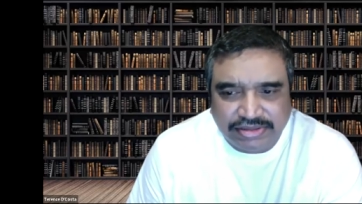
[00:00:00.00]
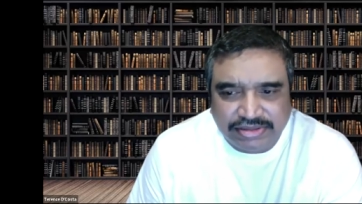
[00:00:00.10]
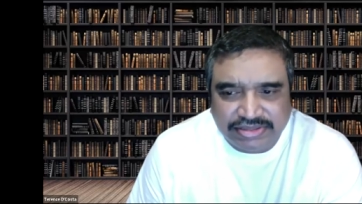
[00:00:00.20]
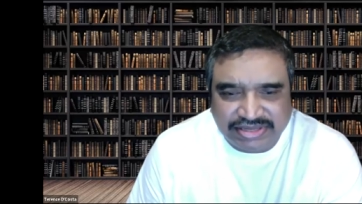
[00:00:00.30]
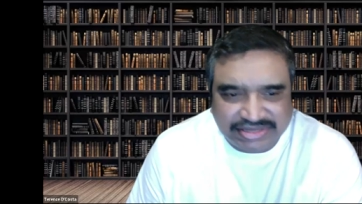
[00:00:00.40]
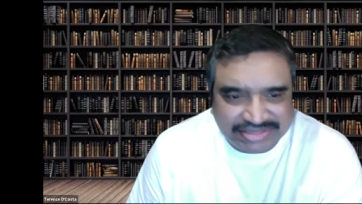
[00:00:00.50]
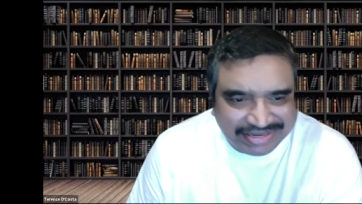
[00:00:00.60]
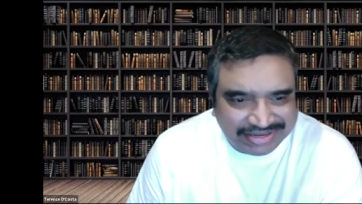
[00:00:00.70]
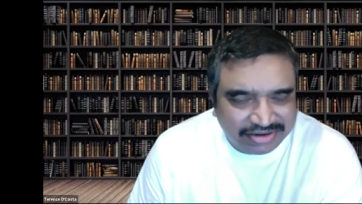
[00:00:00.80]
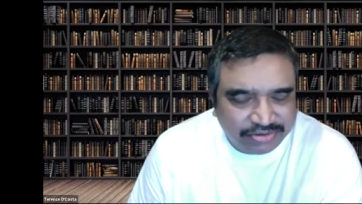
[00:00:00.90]

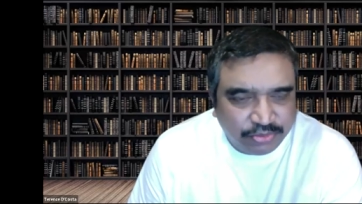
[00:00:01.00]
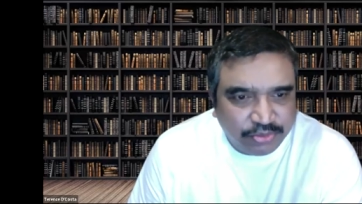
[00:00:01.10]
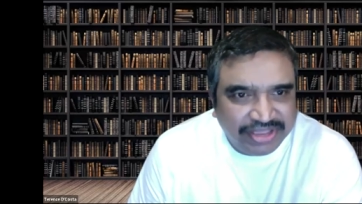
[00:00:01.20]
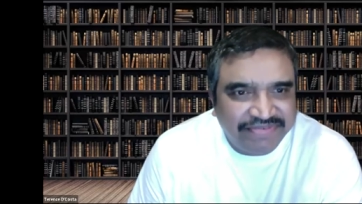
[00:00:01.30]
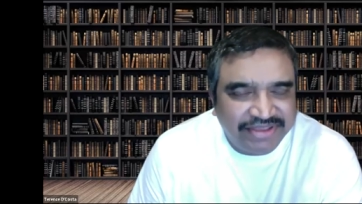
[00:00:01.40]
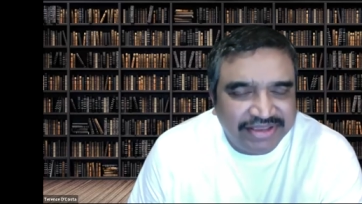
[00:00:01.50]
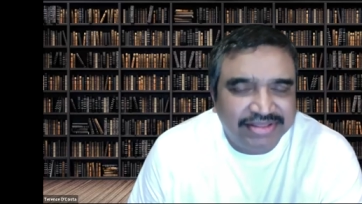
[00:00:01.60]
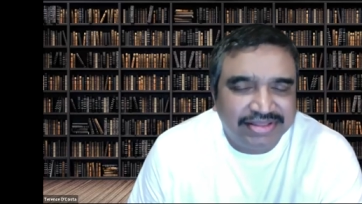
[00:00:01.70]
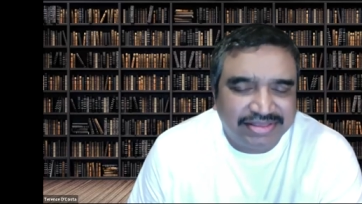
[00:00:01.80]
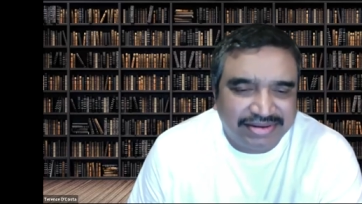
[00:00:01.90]
succeed in weaving
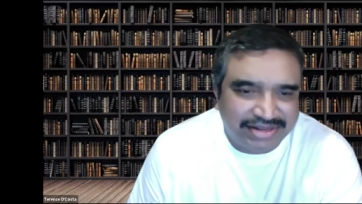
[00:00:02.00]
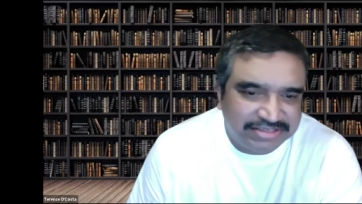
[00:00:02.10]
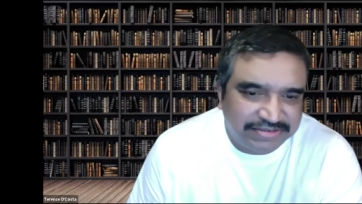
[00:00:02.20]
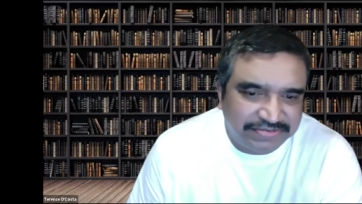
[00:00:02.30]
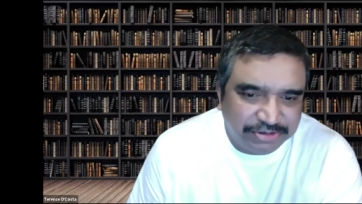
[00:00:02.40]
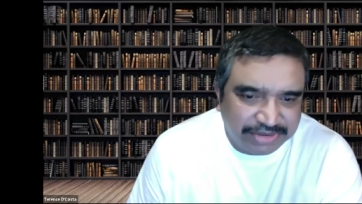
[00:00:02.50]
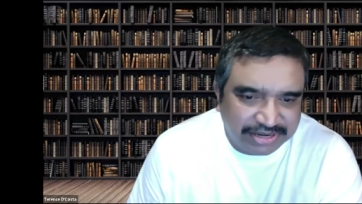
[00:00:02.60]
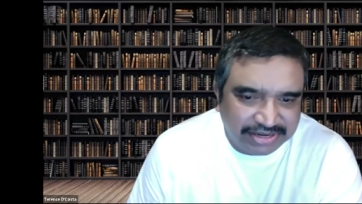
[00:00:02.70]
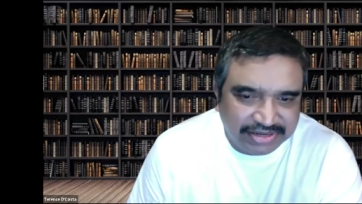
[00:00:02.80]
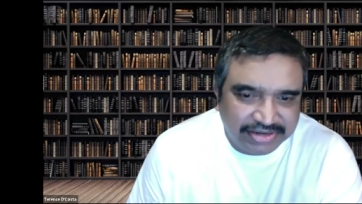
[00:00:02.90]
the threads of
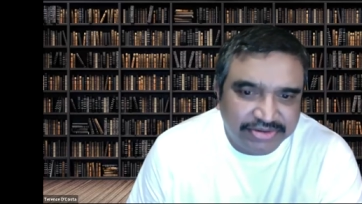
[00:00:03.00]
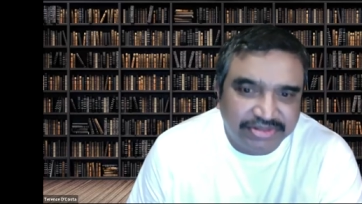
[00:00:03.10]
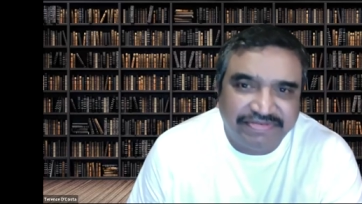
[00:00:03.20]
humanity into the